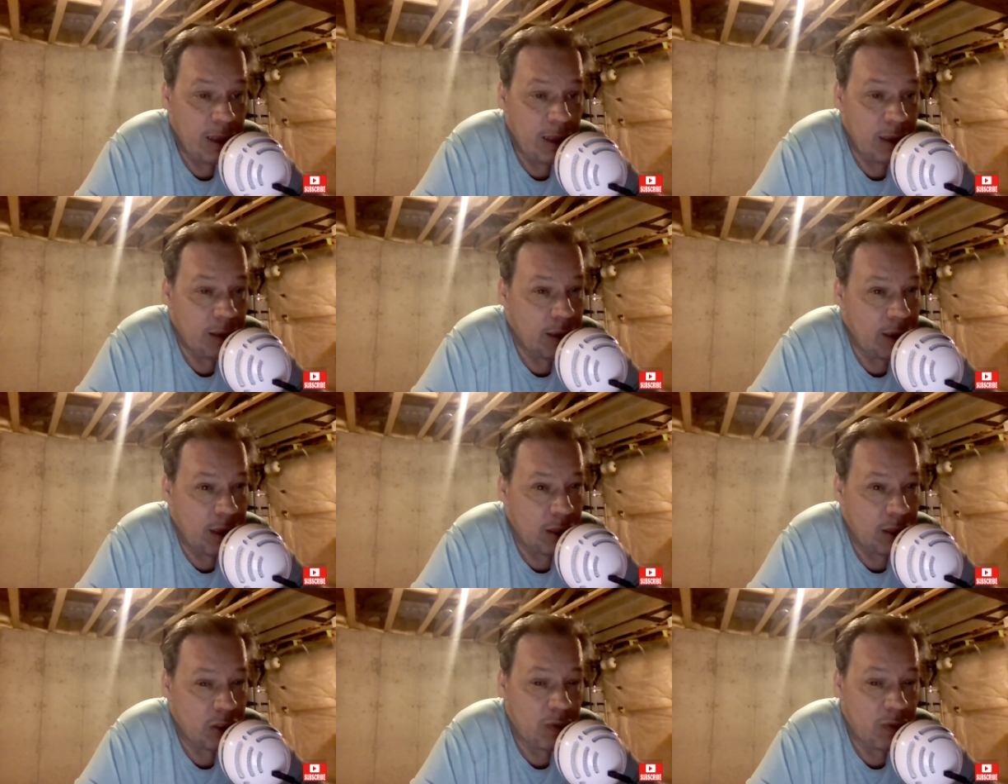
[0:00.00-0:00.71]
Then
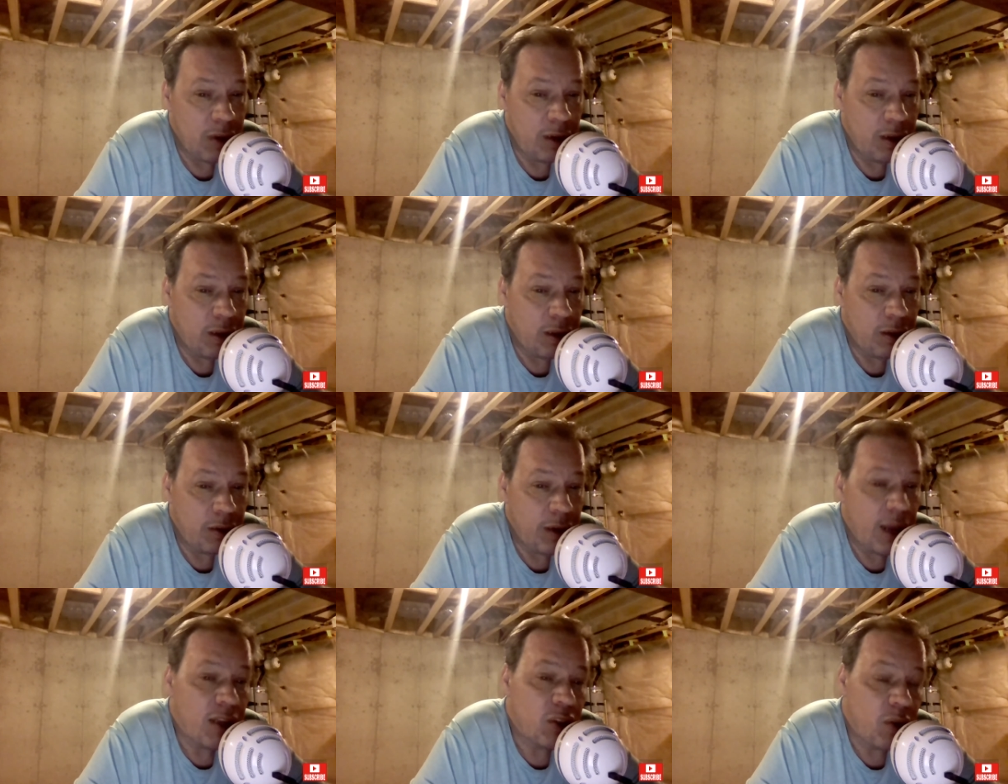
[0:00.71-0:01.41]
they also have another
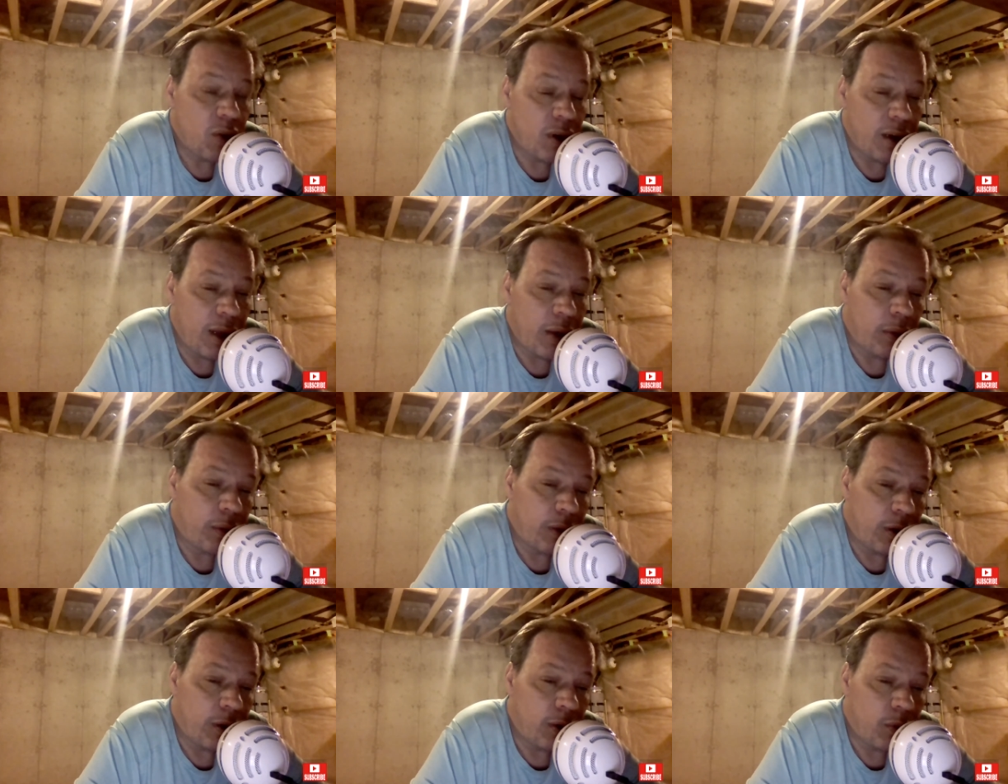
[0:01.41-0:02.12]
tax credit
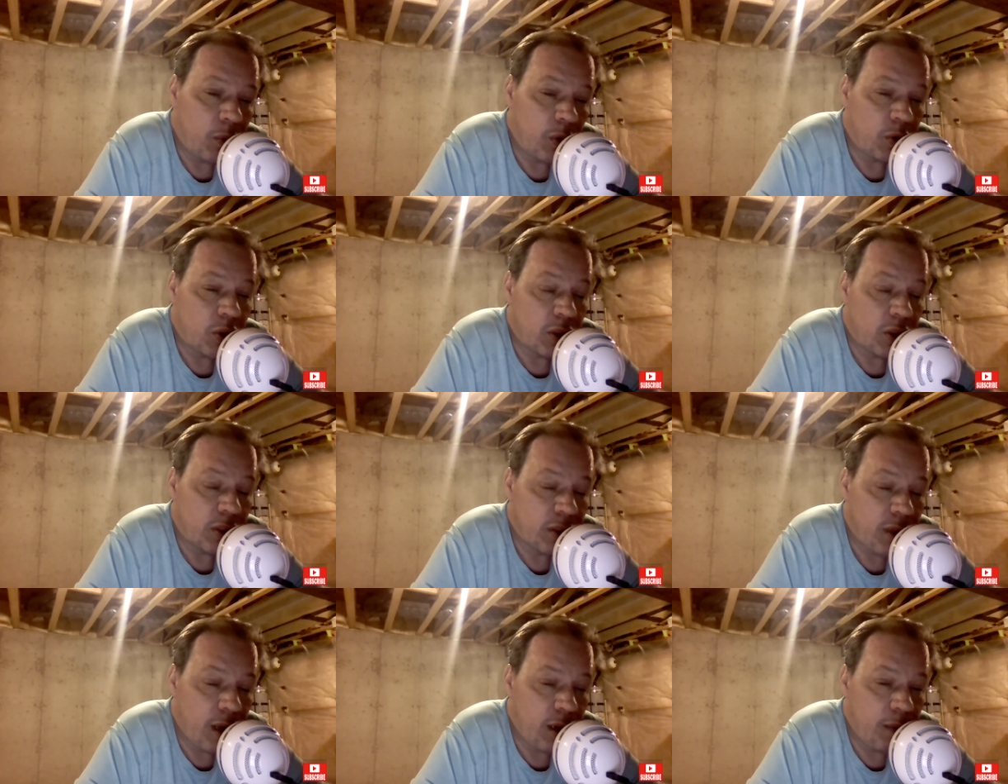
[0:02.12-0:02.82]
out there, which was
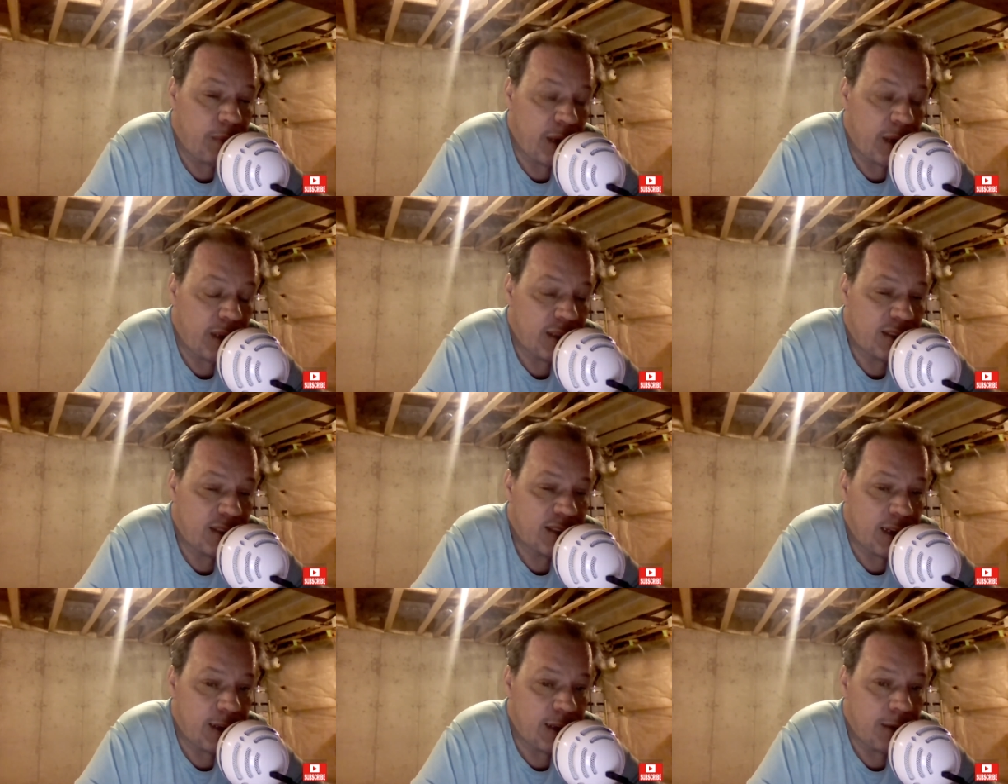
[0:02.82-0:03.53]
sought up by the
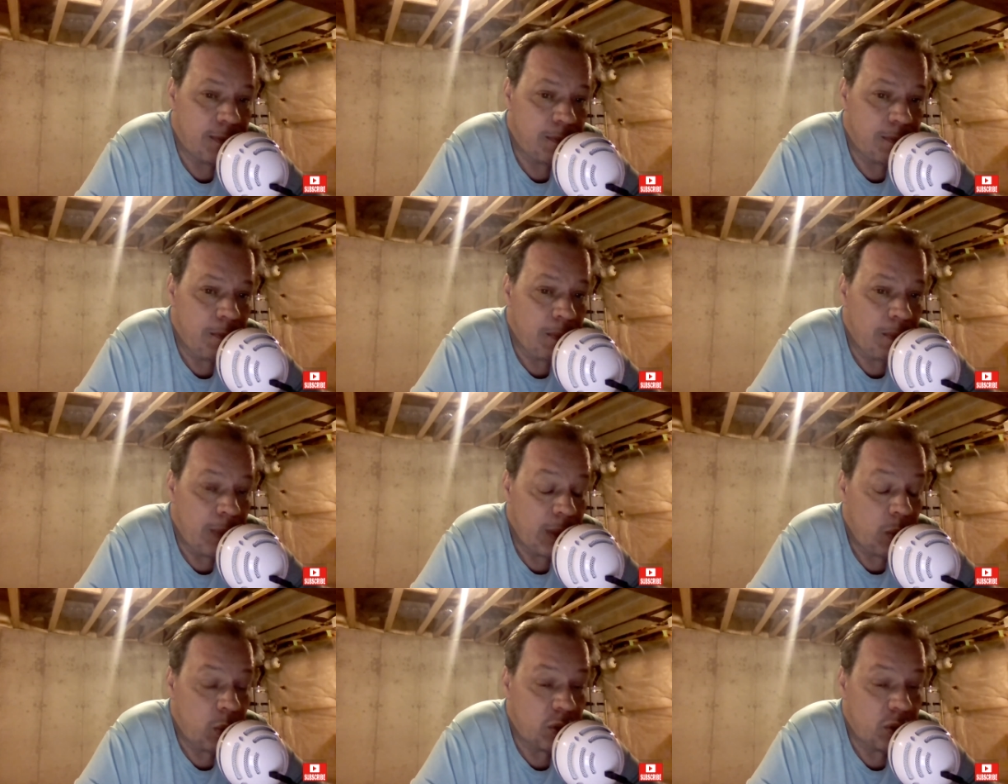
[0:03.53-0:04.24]
Senate,
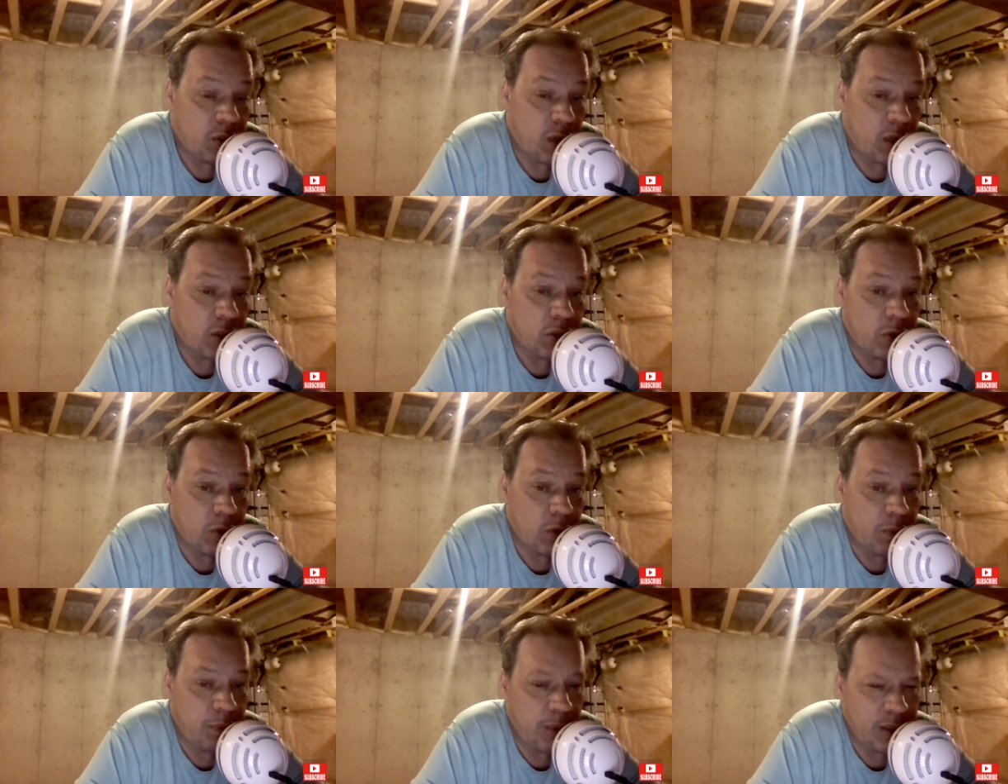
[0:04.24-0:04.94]
which is
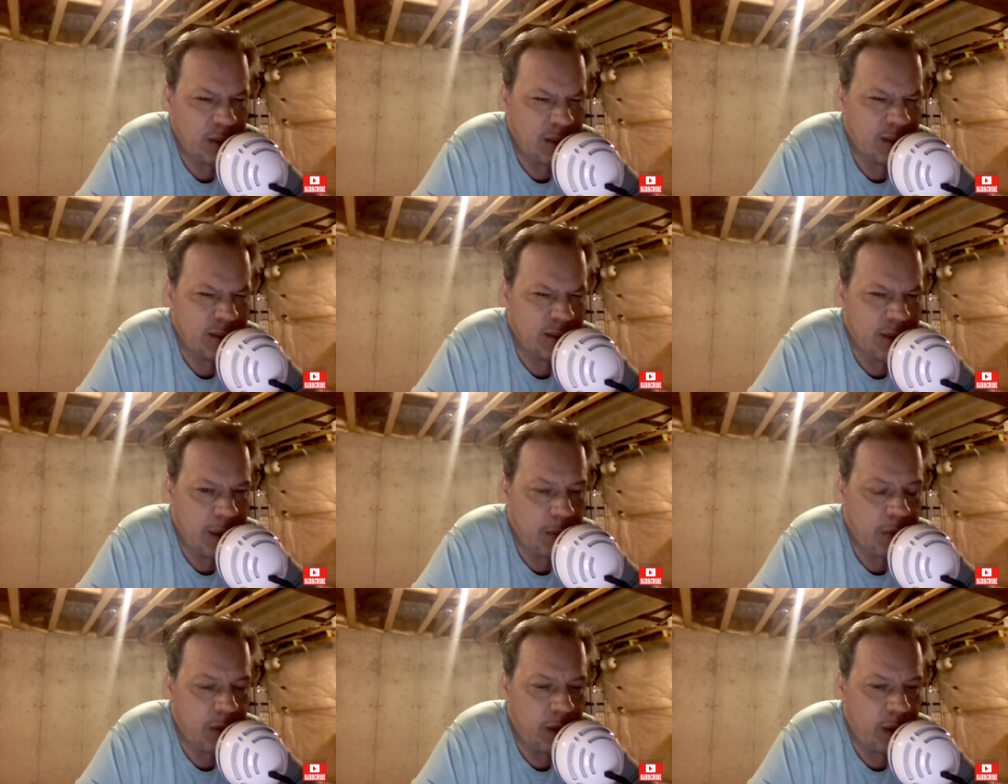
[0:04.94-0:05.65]
also basically the
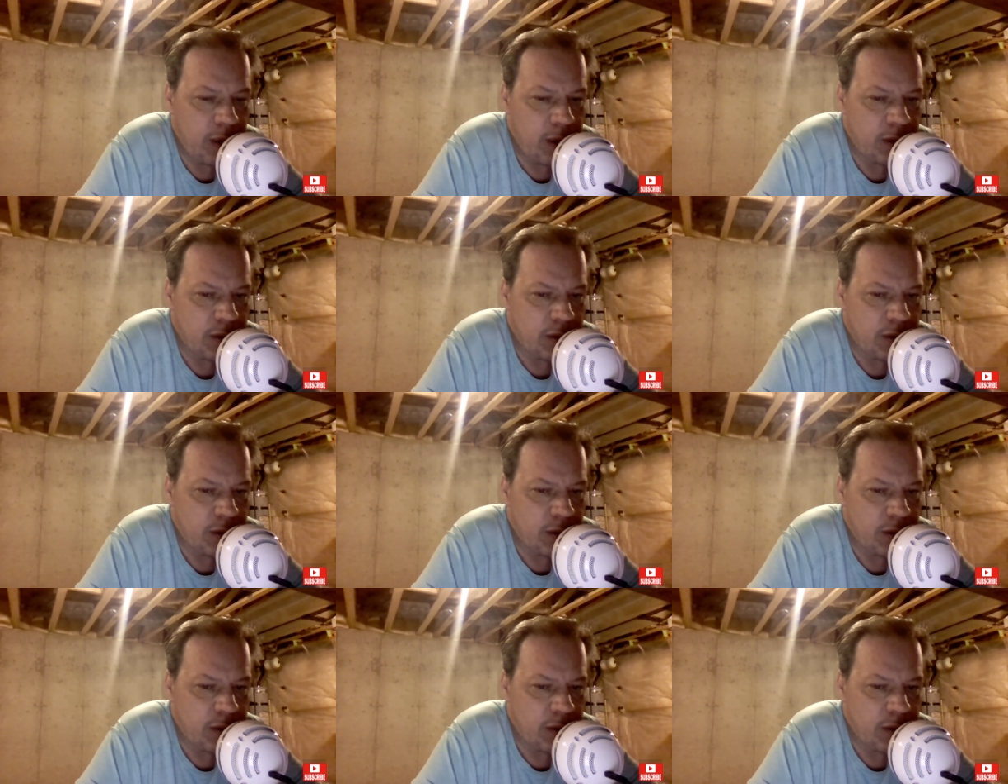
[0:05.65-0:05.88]
same thing.